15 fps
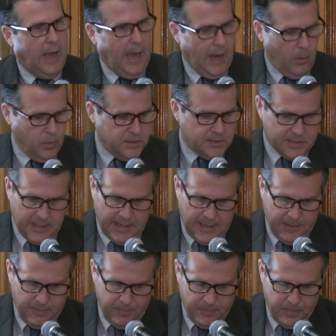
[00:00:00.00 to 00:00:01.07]
I was,
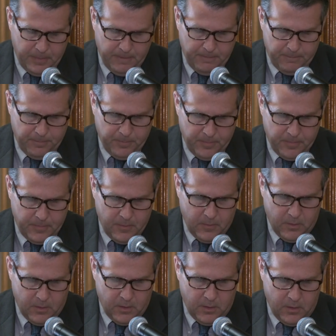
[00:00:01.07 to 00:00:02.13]
um,
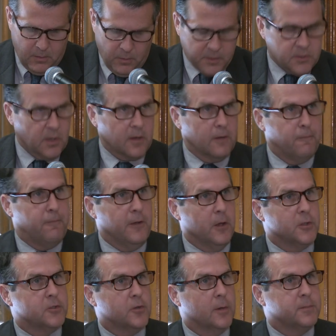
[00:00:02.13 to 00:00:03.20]
we took a
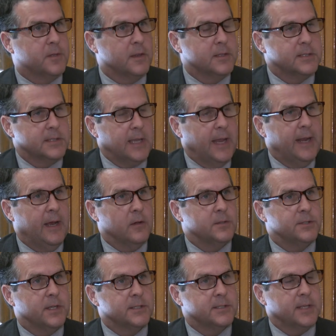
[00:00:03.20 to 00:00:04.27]
field trip to the State
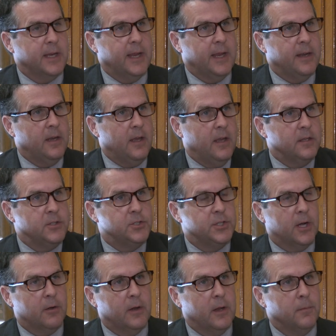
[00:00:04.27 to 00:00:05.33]
House yesterday, and, and
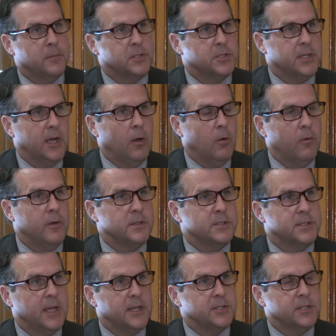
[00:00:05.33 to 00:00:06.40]
Jerry and Michelle were in
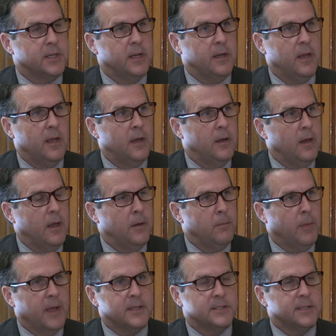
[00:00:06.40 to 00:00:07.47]
session, and, and,
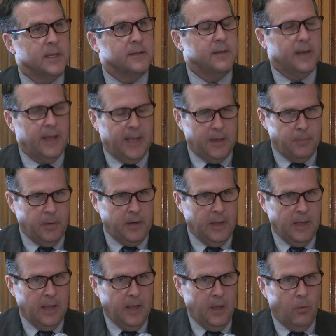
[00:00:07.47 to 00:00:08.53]
and Mike's there today. But
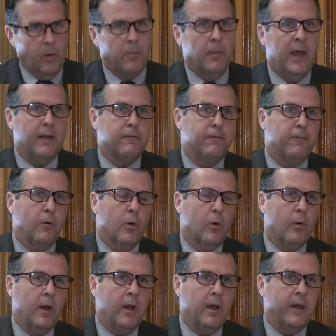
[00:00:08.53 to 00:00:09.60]
we met
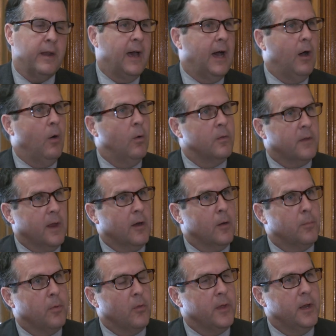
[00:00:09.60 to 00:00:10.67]
for uh, an hour with
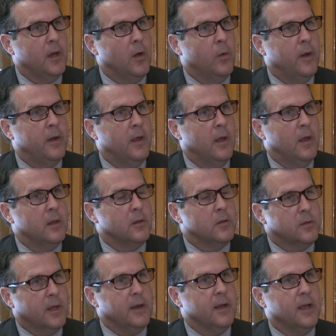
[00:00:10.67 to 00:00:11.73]
Karen Polito, and
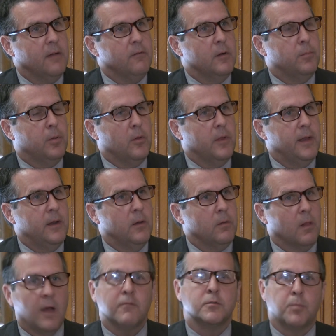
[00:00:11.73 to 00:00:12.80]
Lieutenant Governor Polito
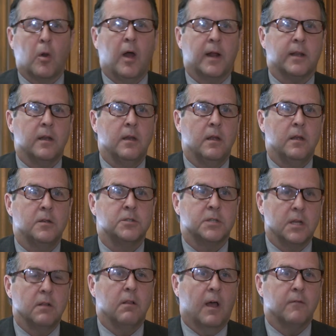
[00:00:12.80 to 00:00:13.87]
loves Brockton
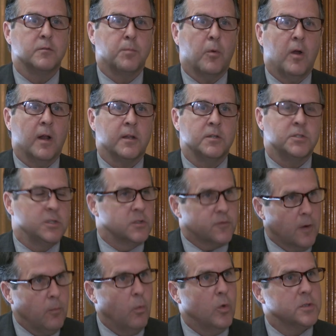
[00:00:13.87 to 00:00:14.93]
she loves Brockton. She's
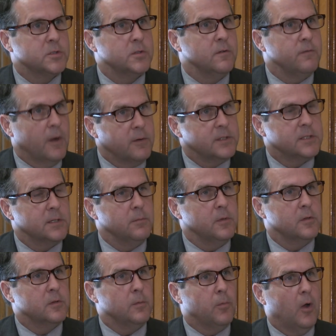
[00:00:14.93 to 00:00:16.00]
from Worcester, very
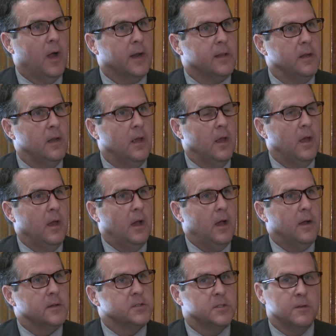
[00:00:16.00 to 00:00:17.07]
similar to Brockton.
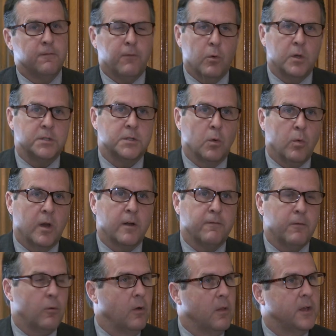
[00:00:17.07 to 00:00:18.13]
Uh, she forged a
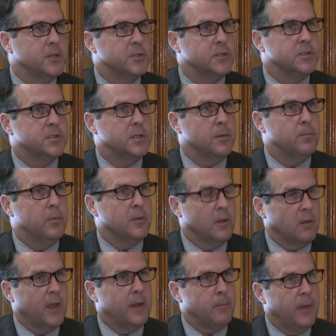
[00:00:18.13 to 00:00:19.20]
wonderful relationship with the
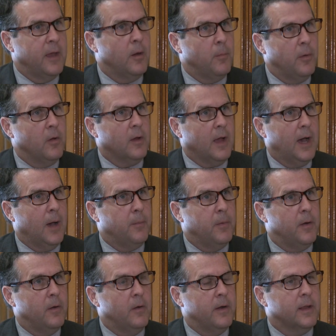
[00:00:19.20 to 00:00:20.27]
late mayor Bill
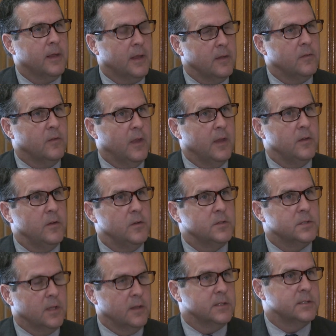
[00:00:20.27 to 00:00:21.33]
Carpenter, and it
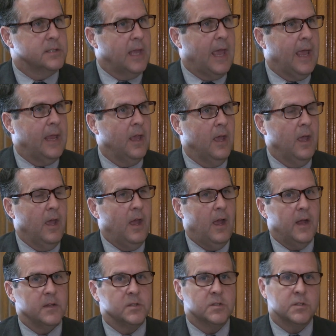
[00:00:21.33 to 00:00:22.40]
continues to this day.
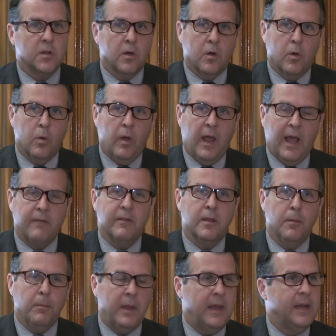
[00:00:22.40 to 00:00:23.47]
And so, having
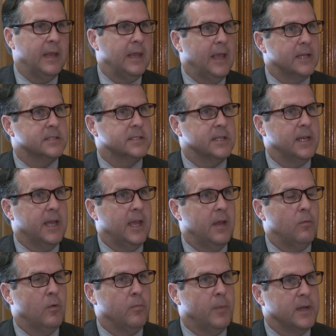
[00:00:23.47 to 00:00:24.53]
a meeting yesterday
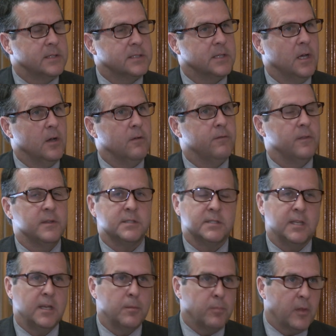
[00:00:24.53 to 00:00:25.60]
with myself and the
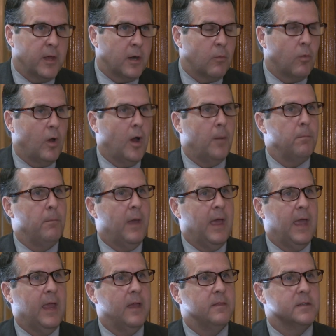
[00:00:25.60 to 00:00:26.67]
city planner Rob
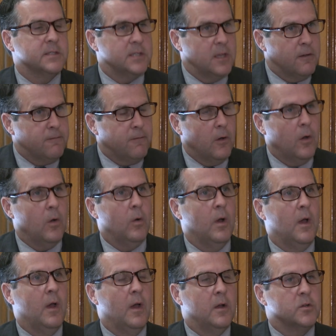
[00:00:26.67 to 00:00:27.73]
May and the CFO
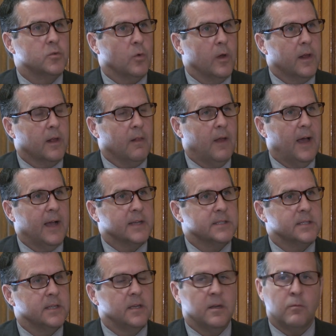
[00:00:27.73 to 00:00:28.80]
Troy
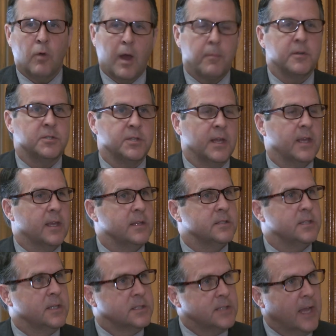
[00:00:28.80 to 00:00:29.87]
Clarkson and Robert
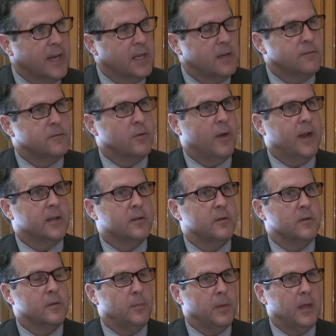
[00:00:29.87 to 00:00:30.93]
Jenkins, the executive director
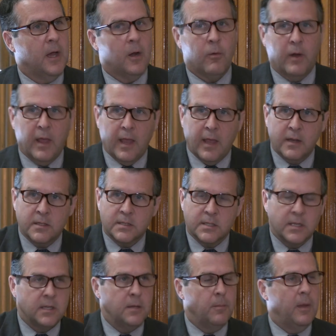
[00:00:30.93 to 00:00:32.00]
at the BRA, and
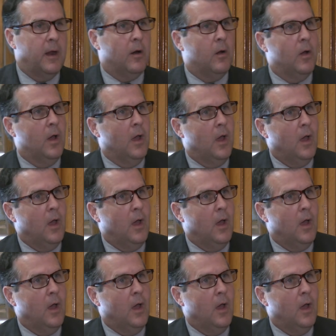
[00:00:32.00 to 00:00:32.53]
Sydney Merrill.